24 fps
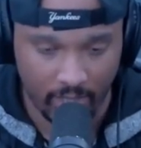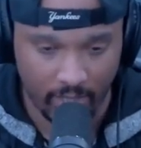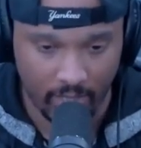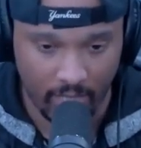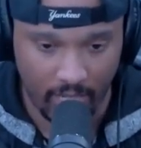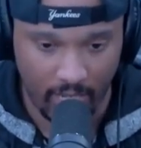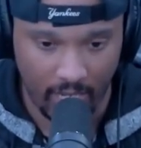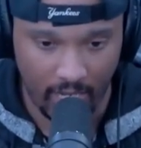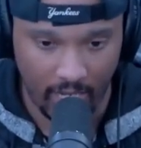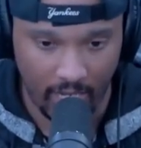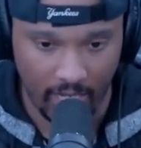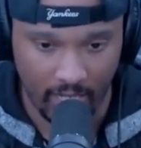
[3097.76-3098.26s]

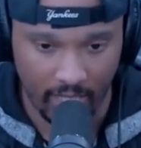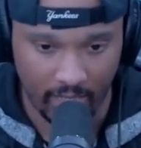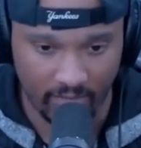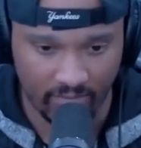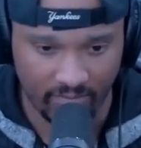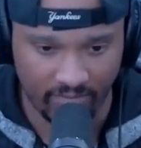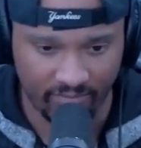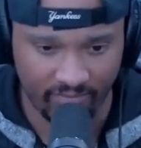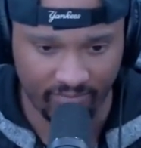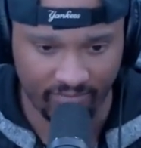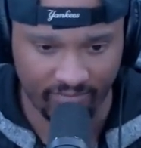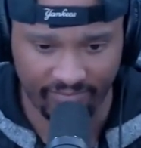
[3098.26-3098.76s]

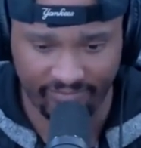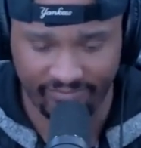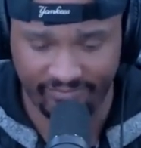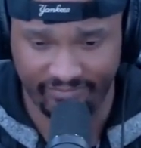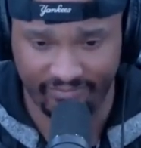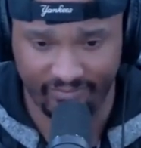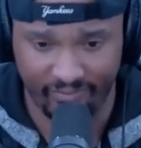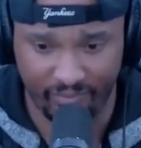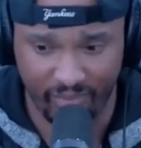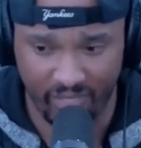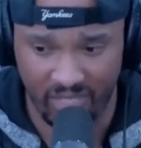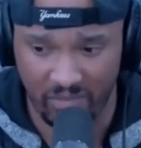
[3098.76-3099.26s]

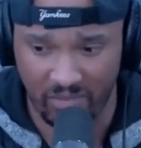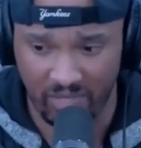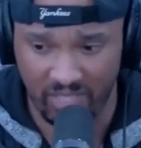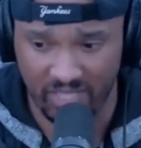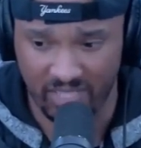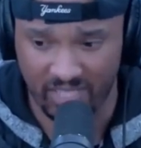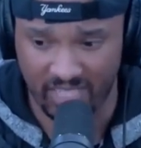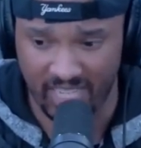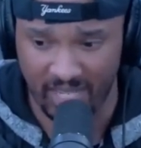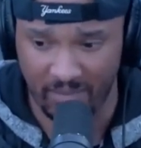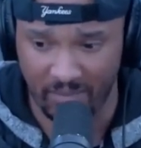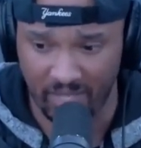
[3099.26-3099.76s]
pretty
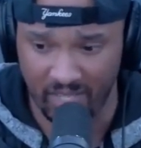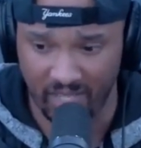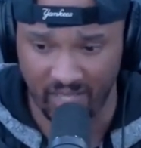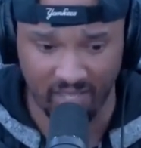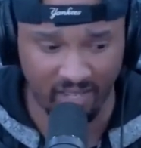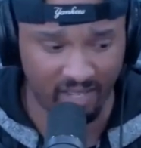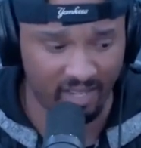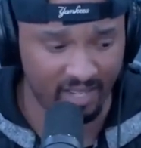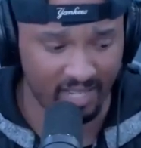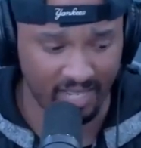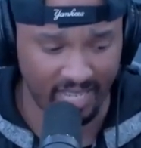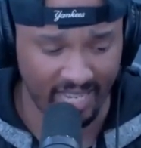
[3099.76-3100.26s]
much damn near
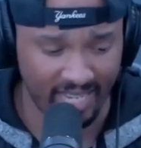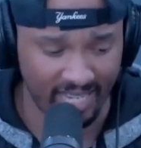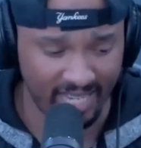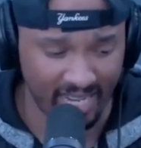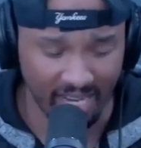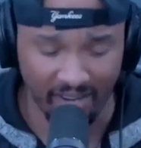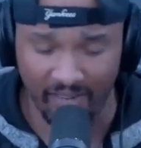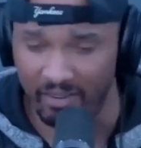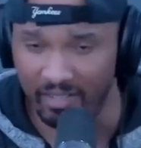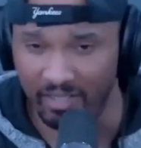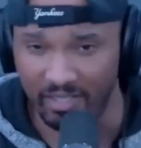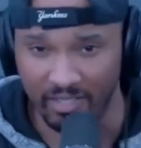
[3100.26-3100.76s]
godlike
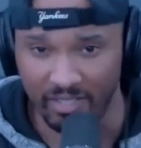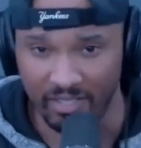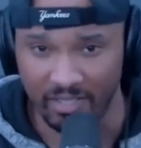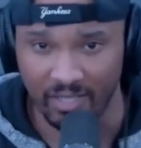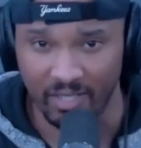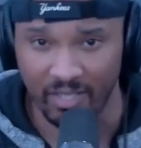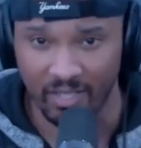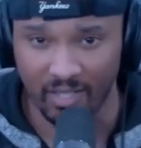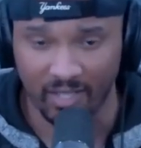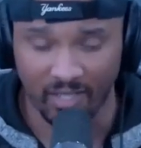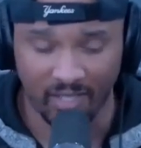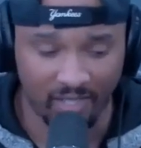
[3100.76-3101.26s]
characters,
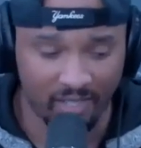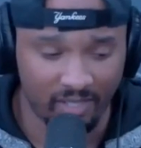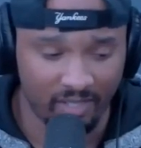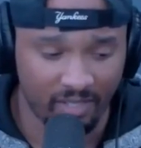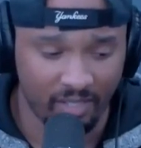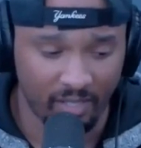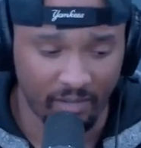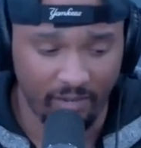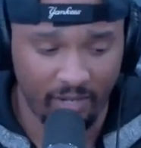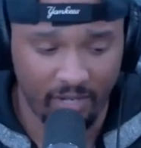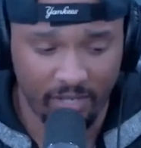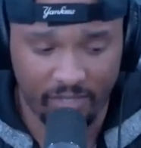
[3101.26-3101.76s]

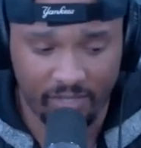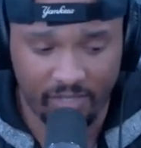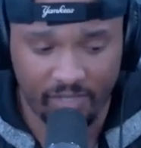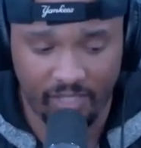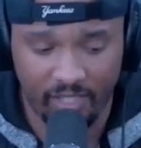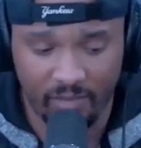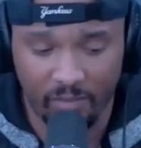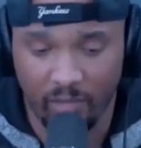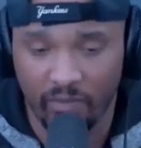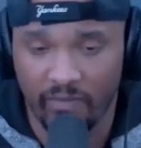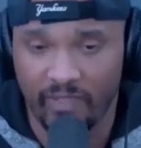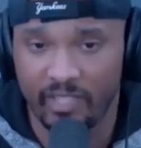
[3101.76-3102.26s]
or else
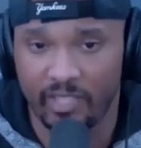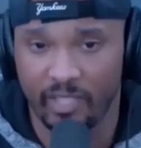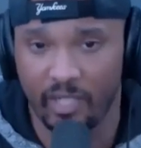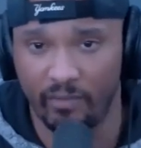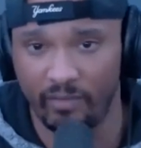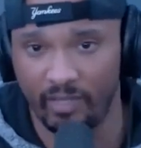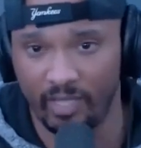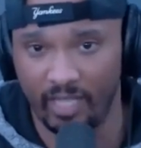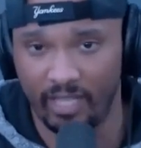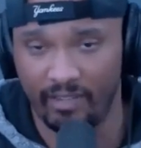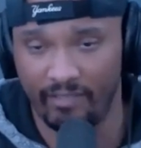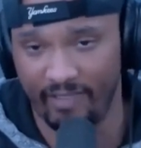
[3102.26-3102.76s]
your movie's
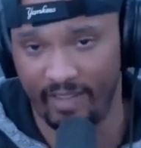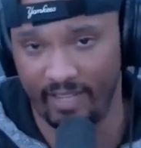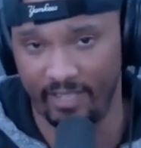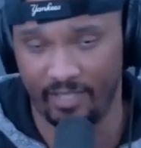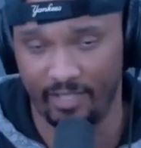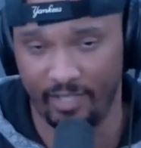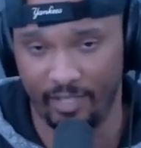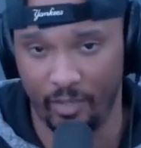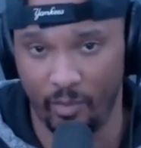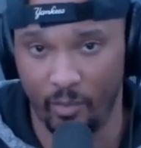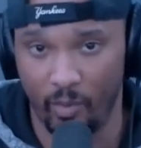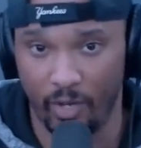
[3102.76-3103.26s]
over a lot
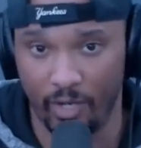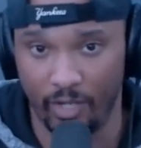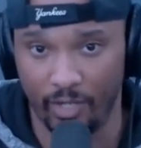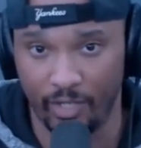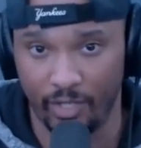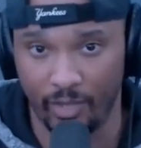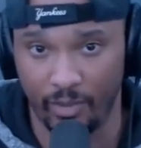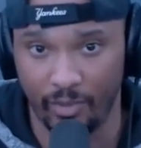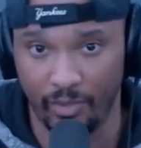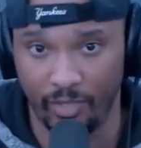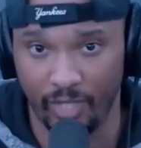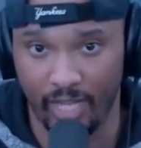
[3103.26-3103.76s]
faster than you want it
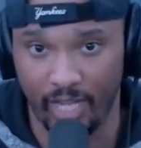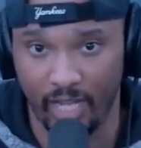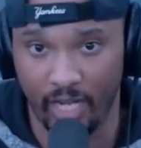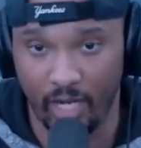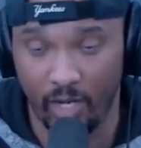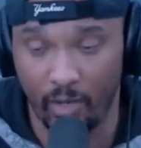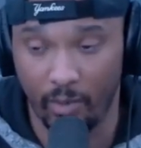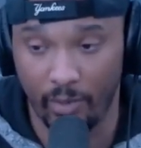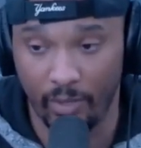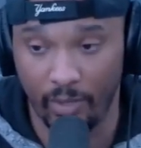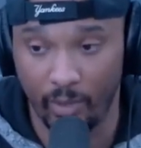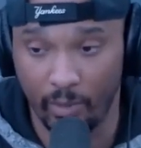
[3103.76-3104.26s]
to, and you can't
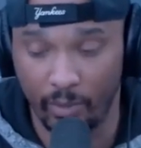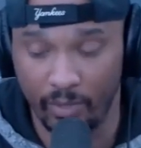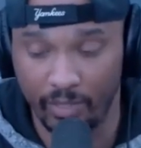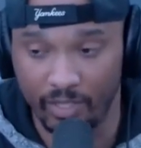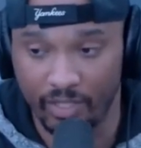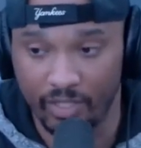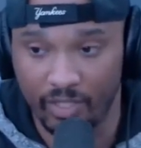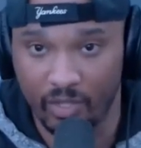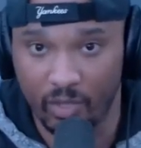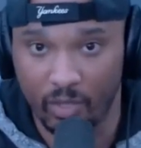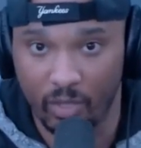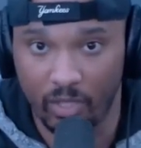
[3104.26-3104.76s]
go anywhere with
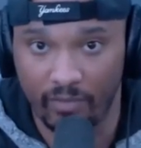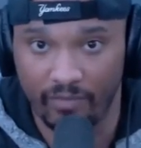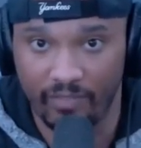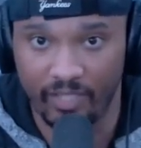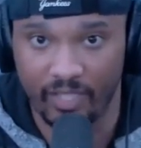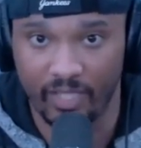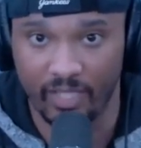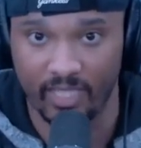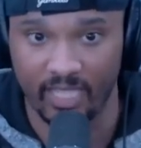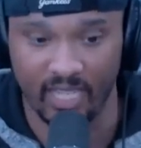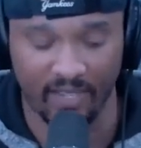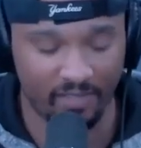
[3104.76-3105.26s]
the story if you
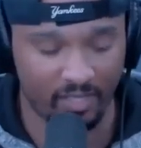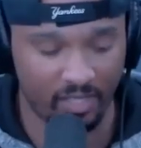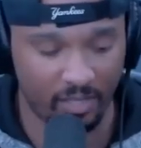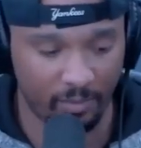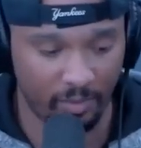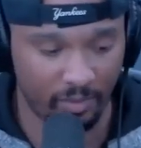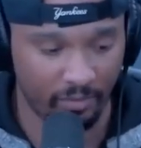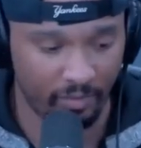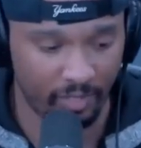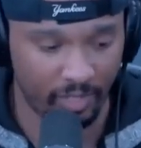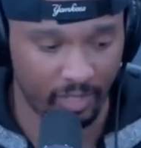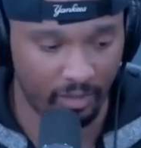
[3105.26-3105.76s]
just have
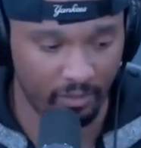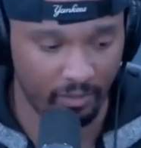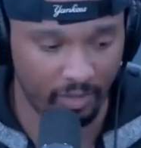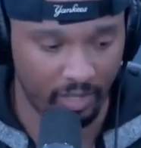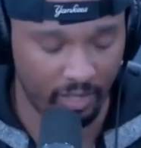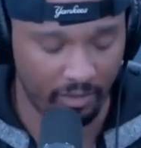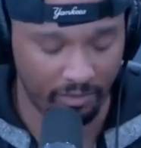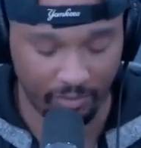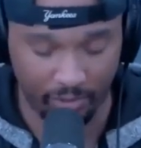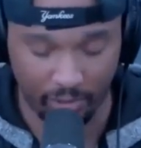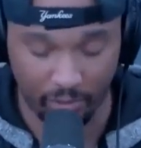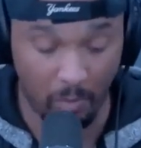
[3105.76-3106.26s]
someone running
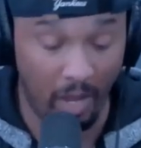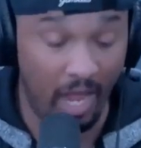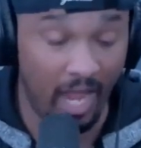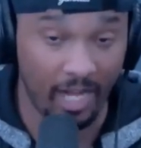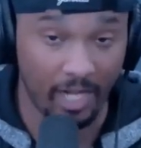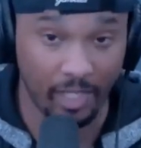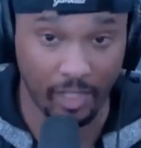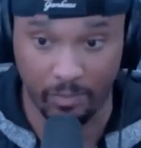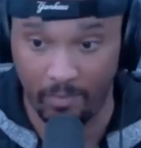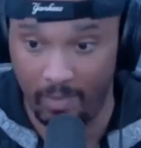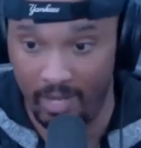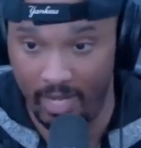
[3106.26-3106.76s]
around
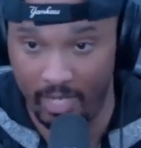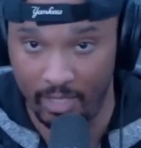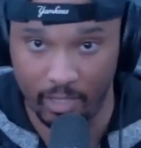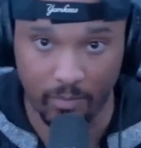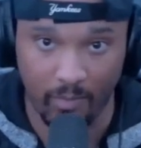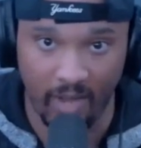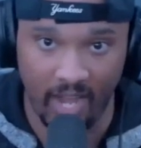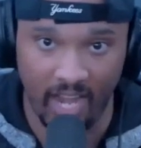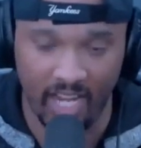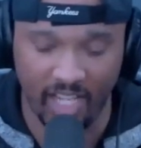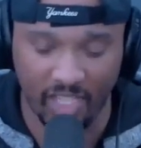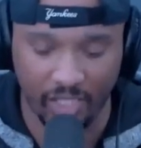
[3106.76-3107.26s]
smash, smash,
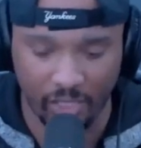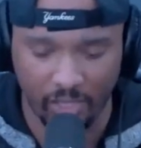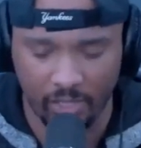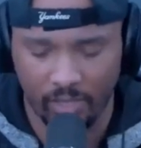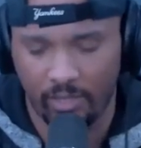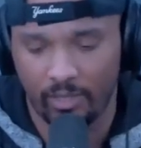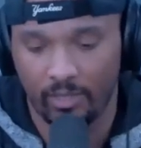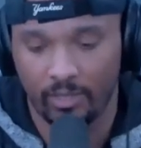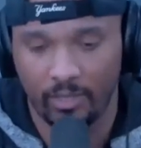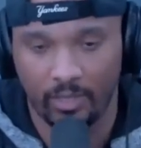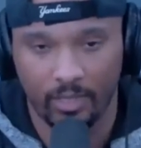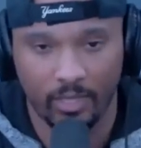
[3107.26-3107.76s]
smash.
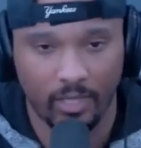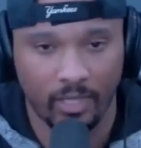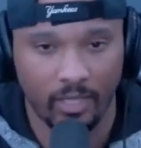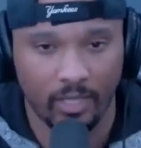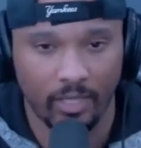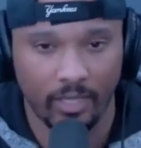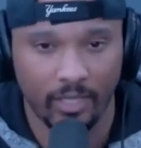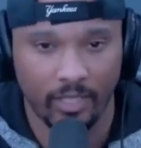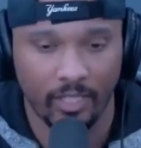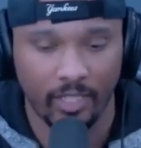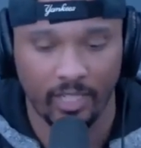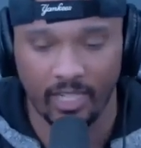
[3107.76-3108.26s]

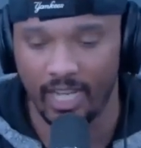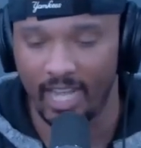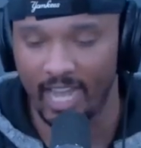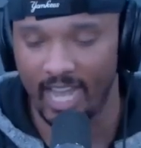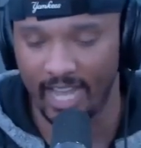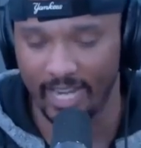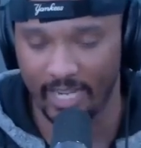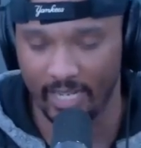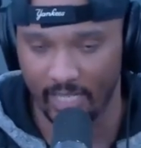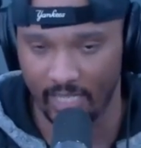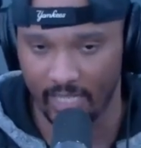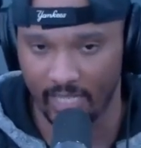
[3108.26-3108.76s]
You're not
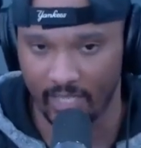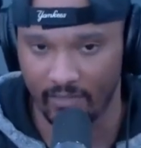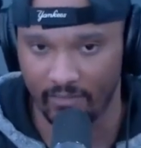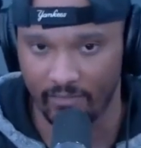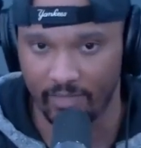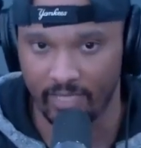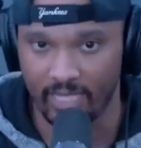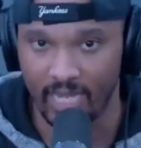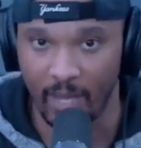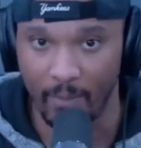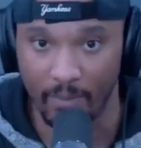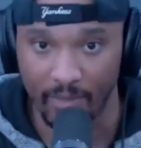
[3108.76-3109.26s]
adding a lot
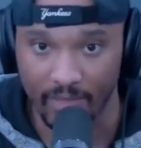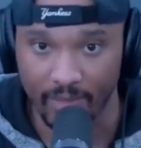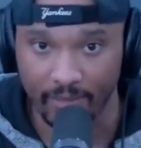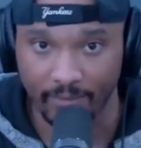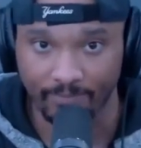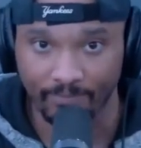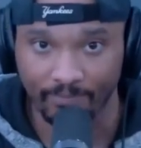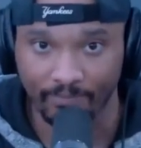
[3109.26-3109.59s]
of depth.